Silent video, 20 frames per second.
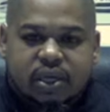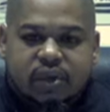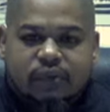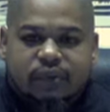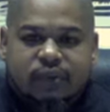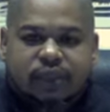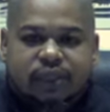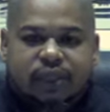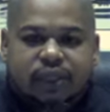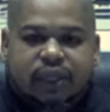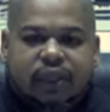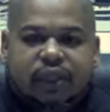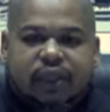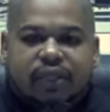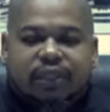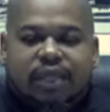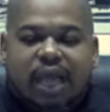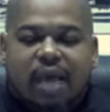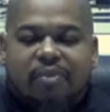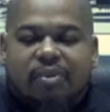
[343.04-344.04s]
We see that
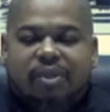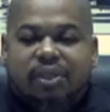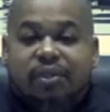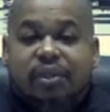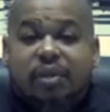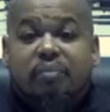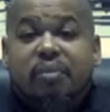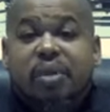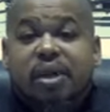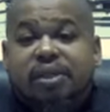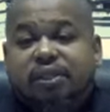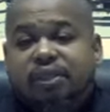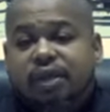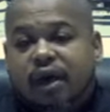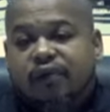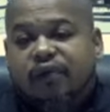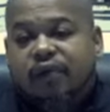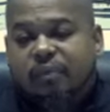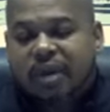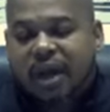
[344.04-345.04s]
this happens in the midst
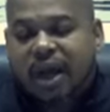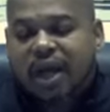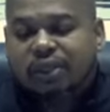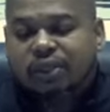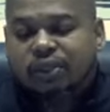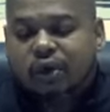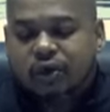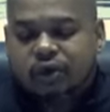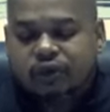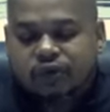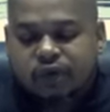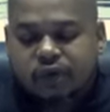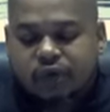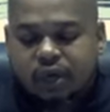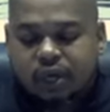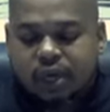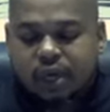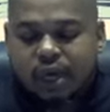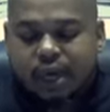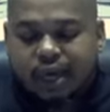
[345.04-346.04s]
of a Passover
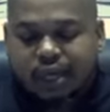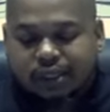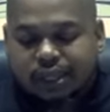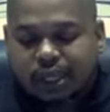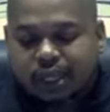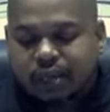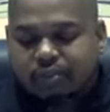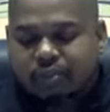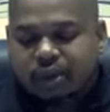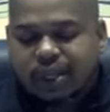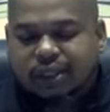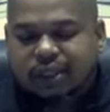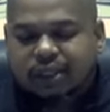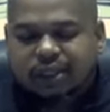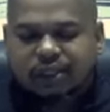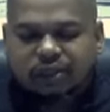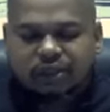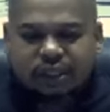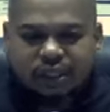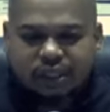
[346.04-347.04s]
celebration.
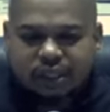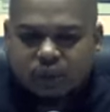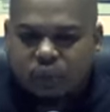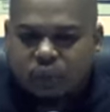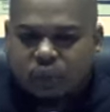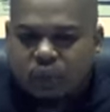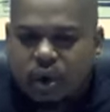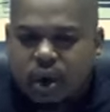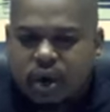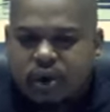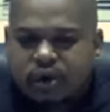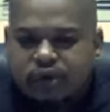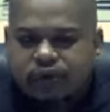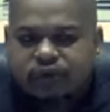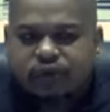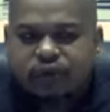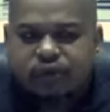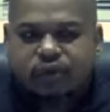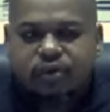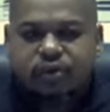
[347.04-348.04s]
So just a
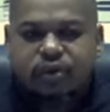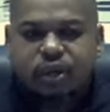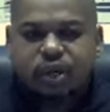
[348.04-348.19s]
wonderful